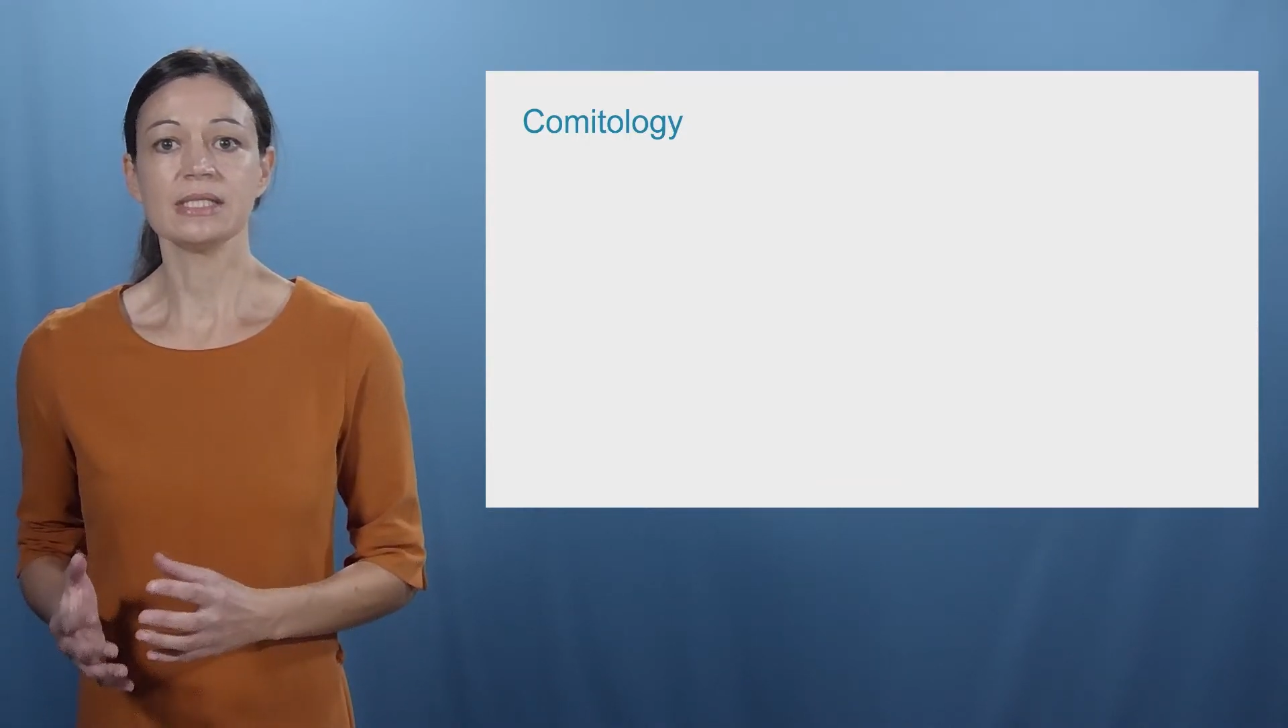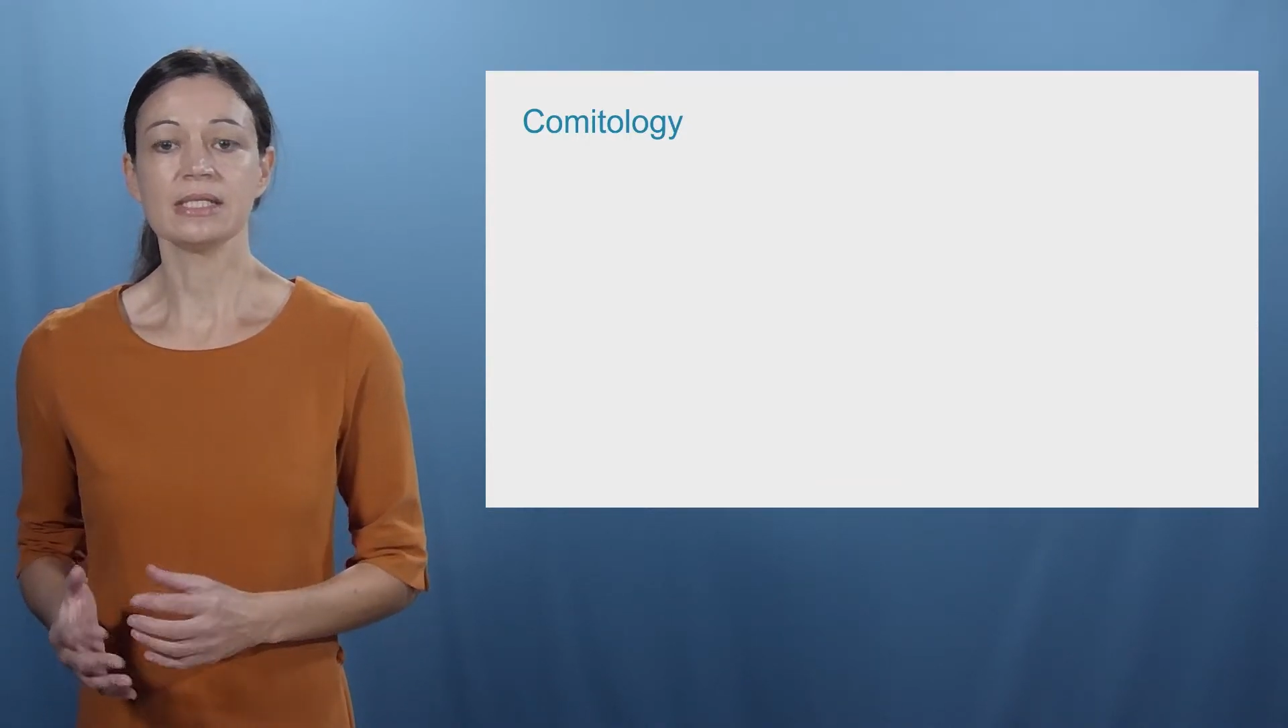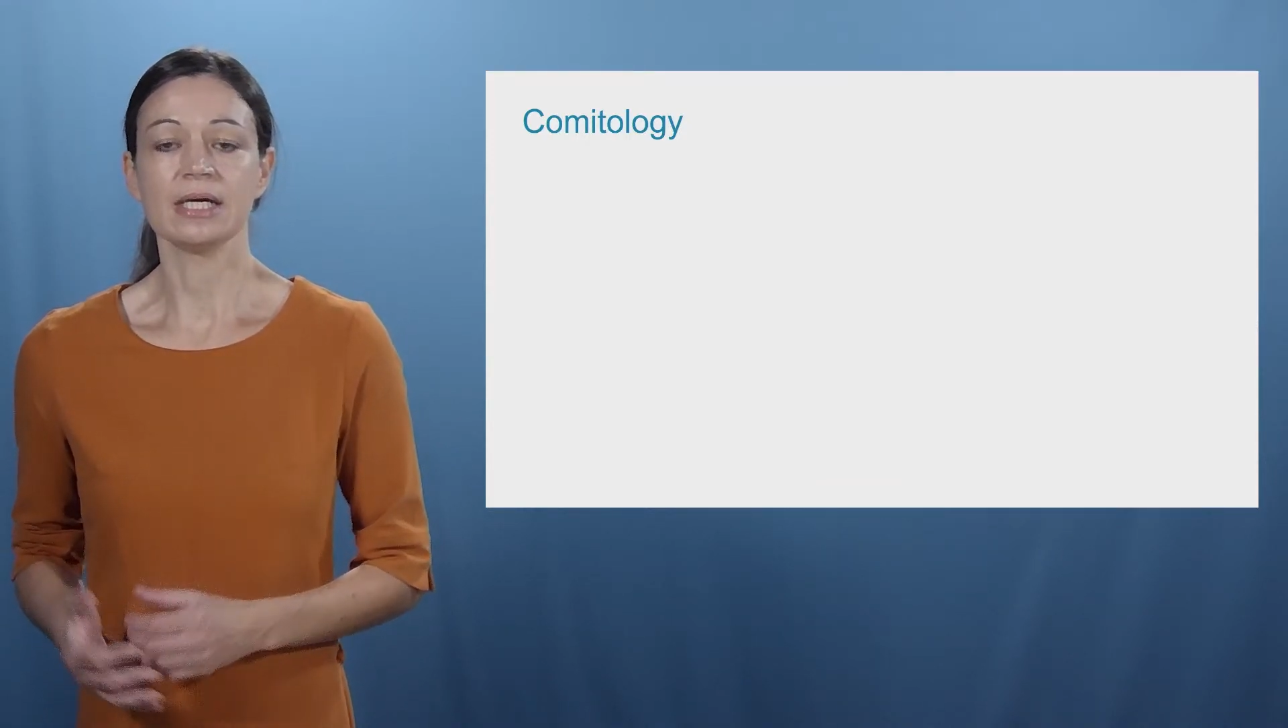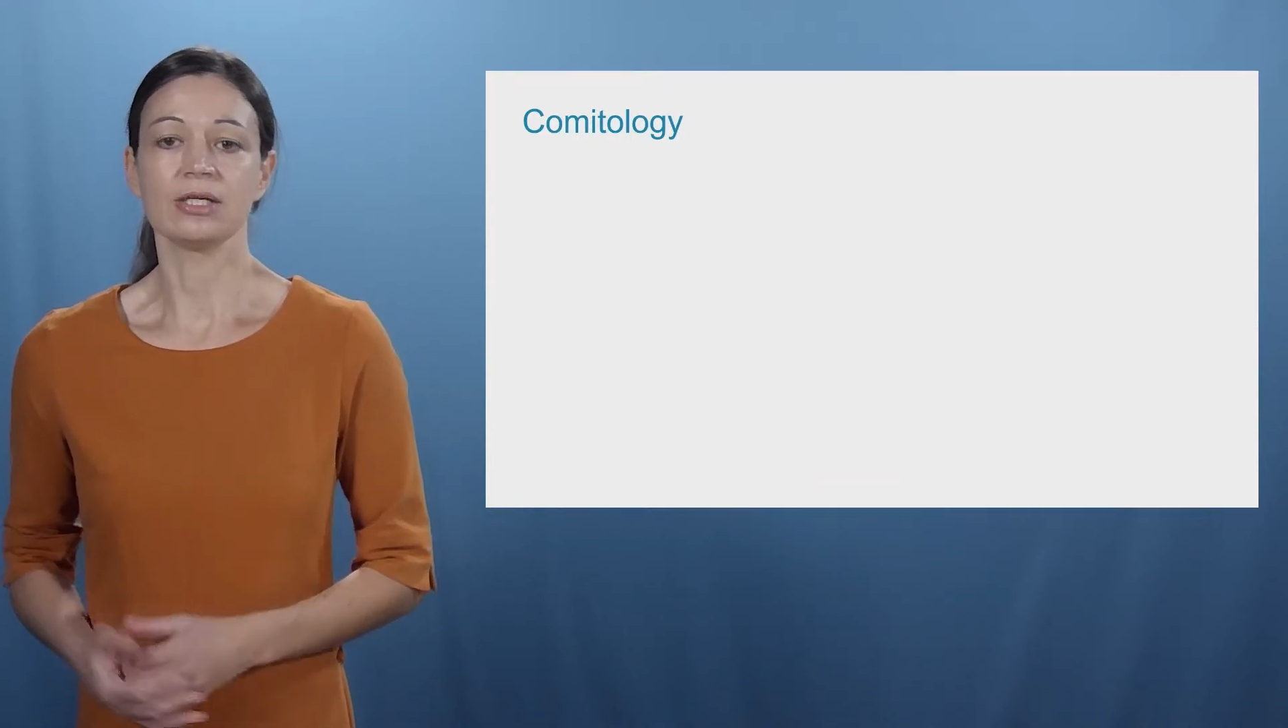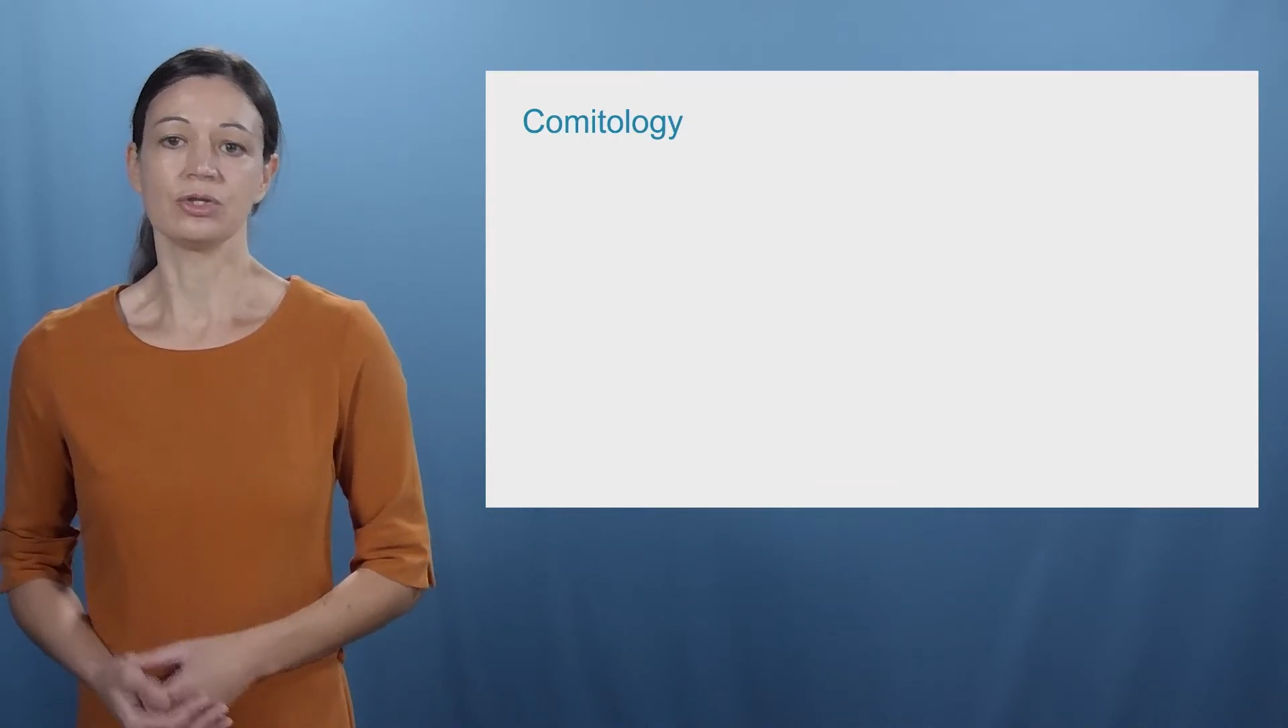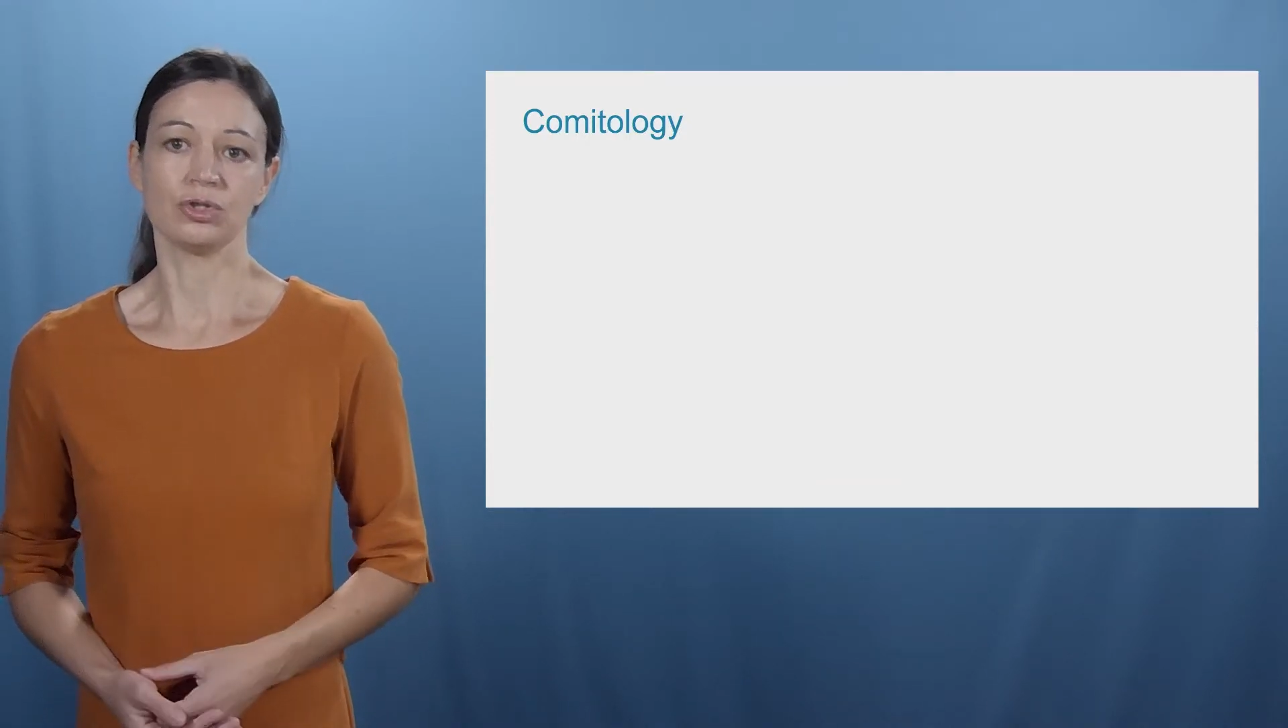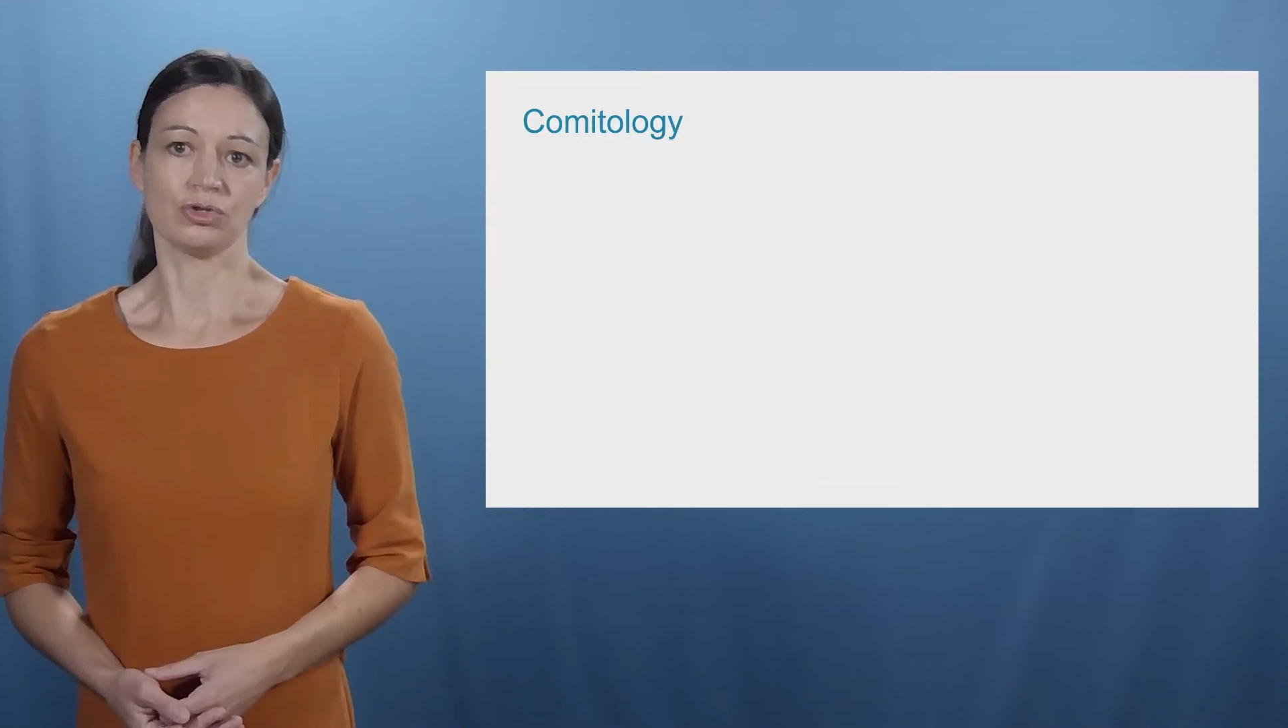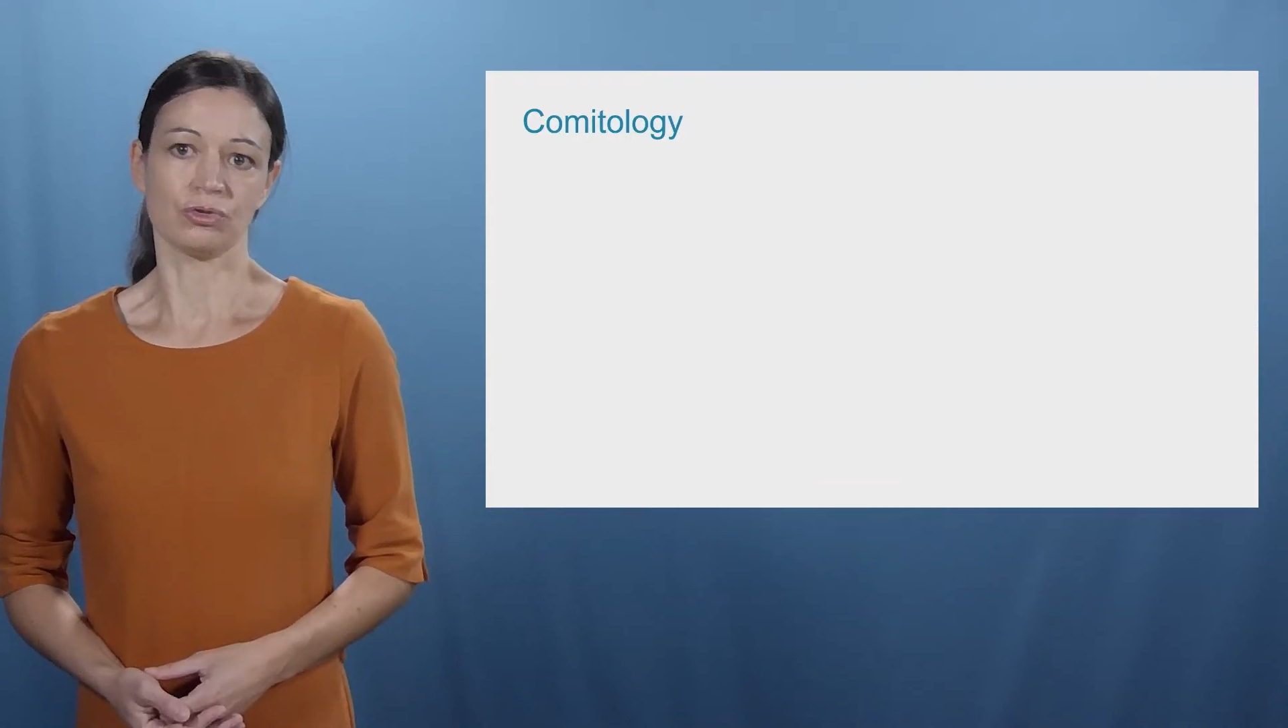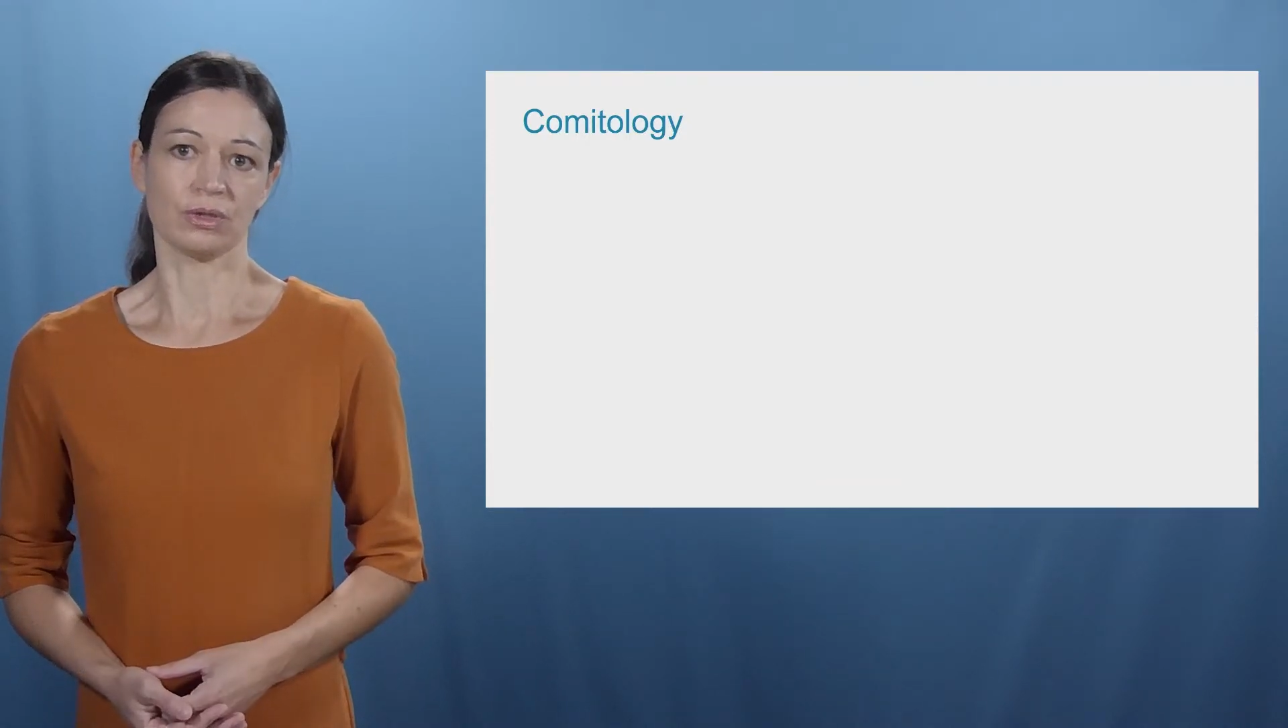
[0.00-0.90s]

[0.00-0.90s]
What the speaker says: and control